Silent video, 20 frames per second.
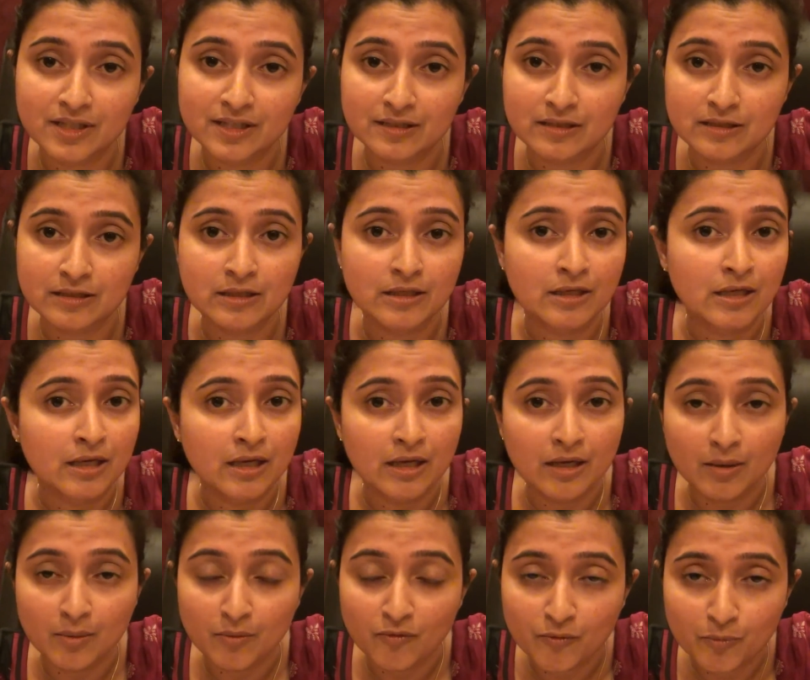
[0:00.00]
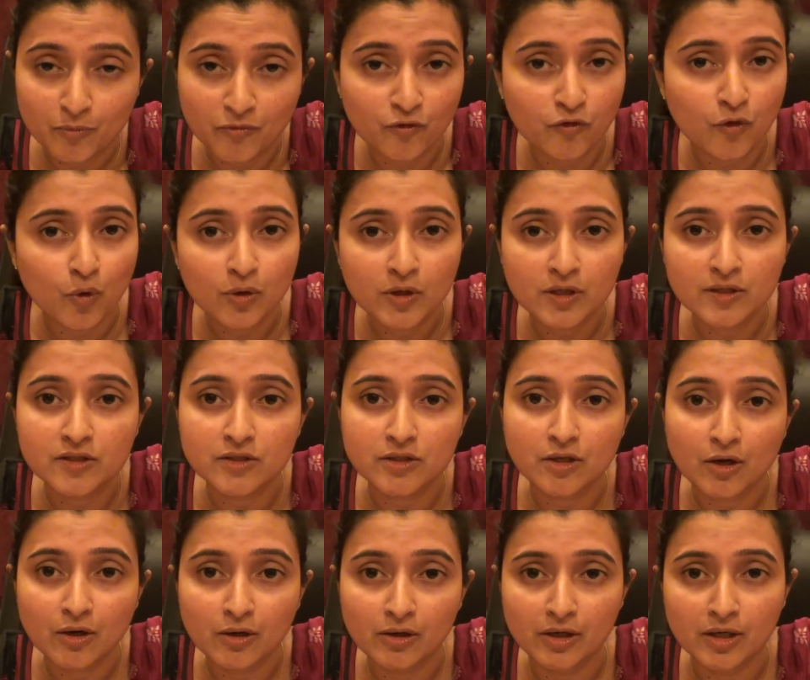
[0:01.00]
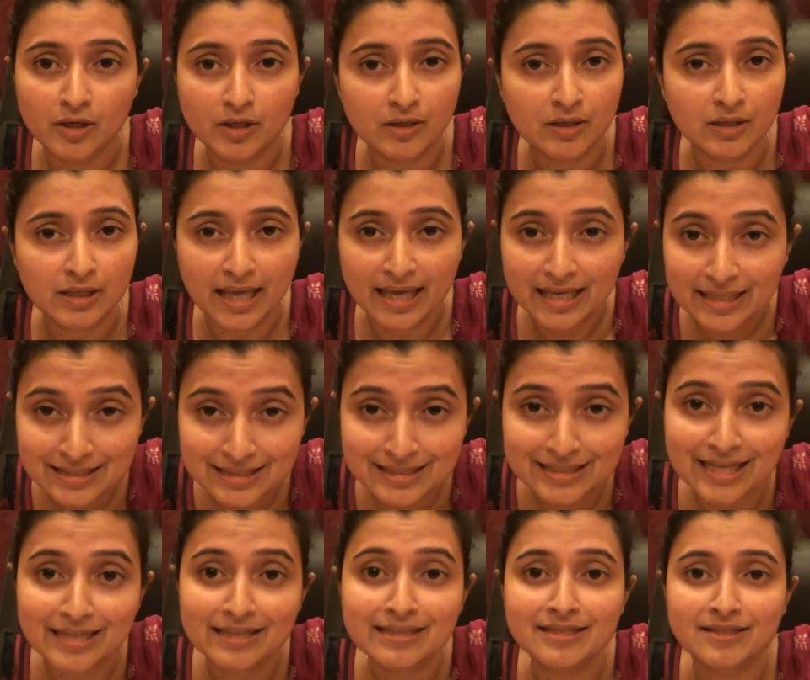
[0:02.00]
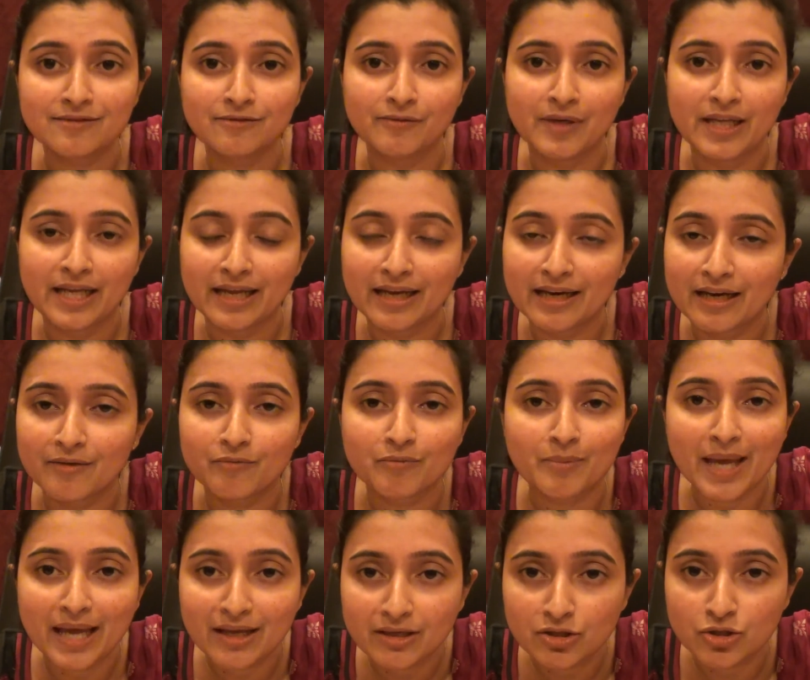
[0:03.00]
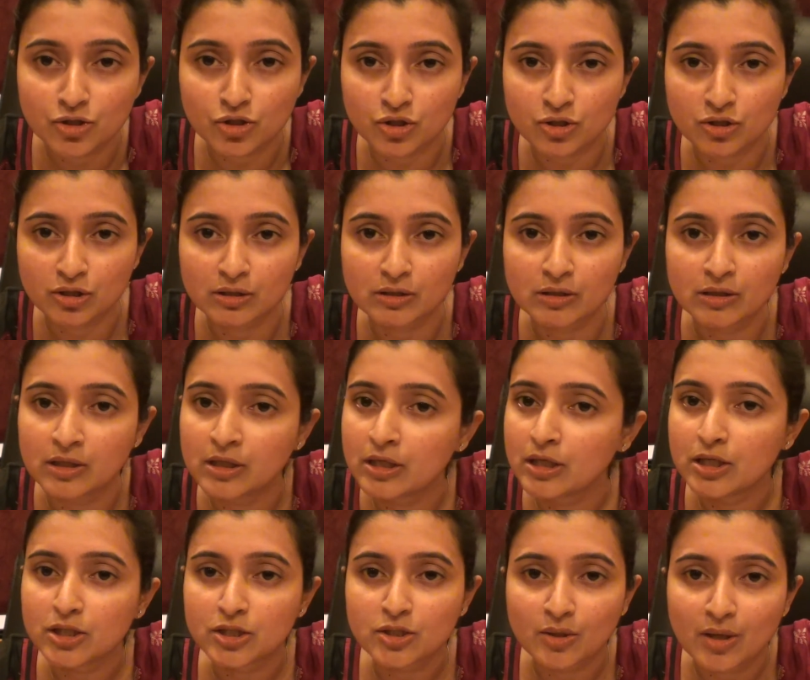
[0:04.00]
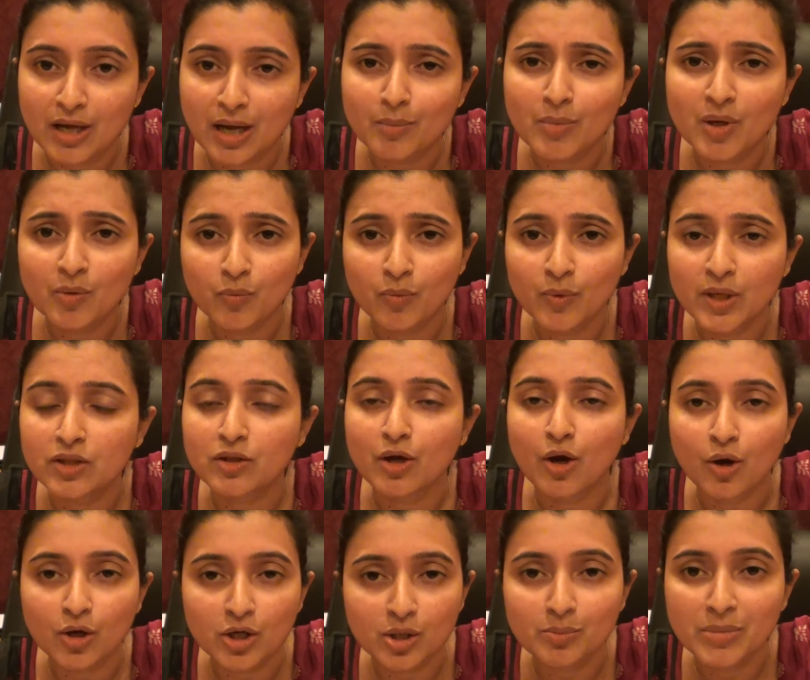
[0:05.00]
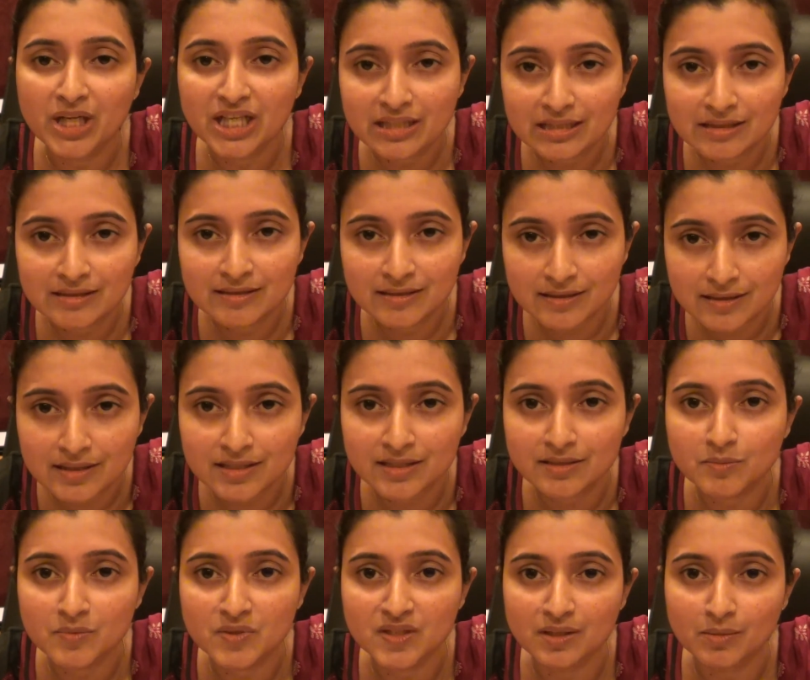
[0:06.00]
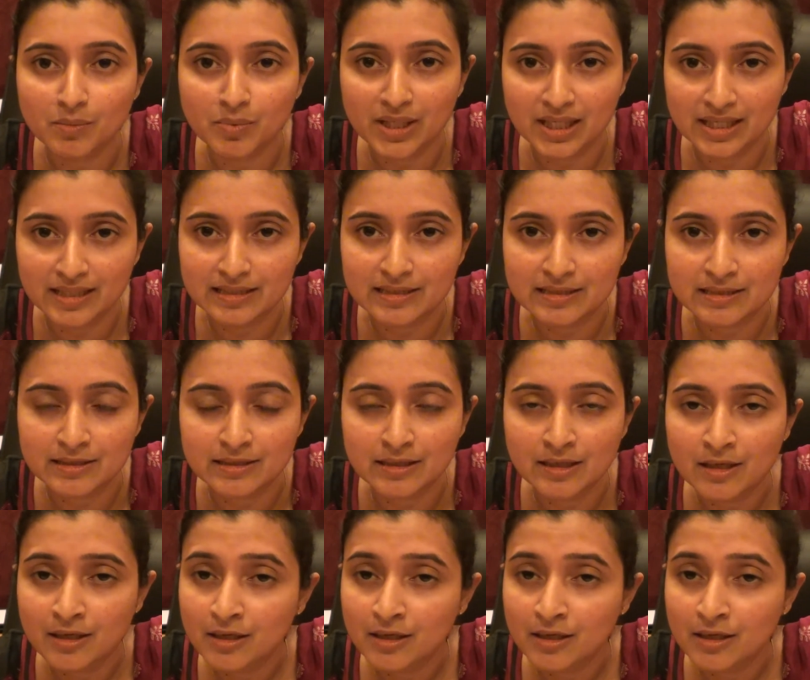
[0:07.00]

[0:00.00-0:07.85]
has focused on extensively and have managed to come up with automated systems in place.